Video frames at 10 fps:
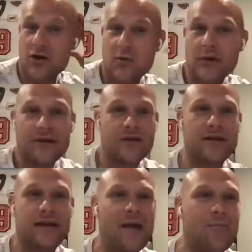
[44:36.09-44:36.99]
we
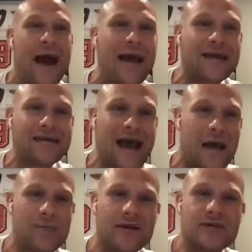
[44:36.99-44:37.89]
literally had a panic
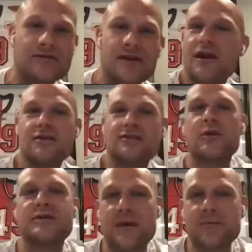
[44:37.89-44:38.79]
attack because there's
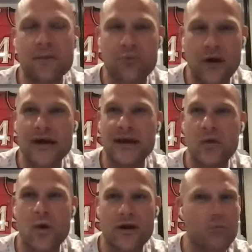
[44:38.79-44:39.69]
always something breaking in
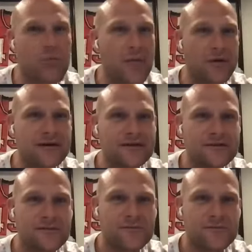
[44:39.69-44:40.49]
one of your properties,